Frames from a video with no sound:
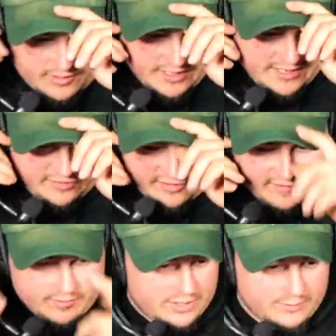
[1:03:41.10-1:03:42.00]
I just never
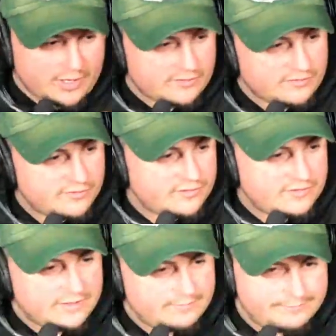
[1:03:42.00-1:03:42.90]
bought boxes because
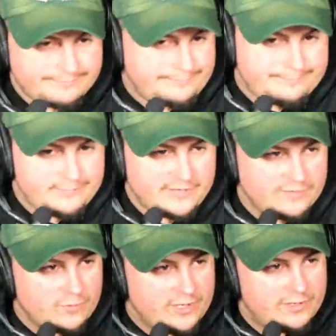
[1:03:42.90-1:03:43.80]
I never
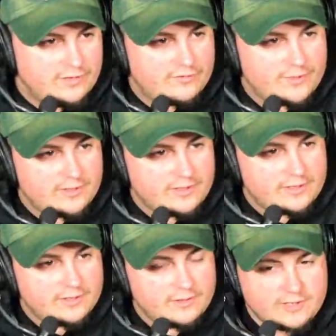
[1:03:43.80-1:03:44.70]
went in and spent like
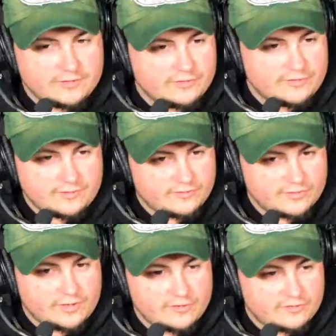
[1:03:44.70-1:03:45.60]
hundreds on
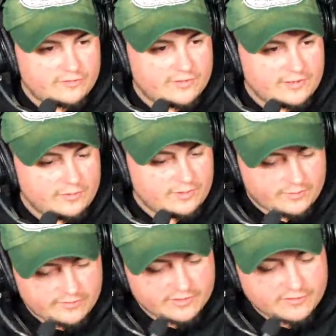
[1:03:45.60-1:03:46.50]
cigars. I just kind of would
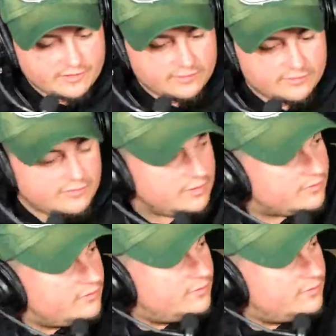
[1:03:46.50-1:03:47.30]
always get single sticks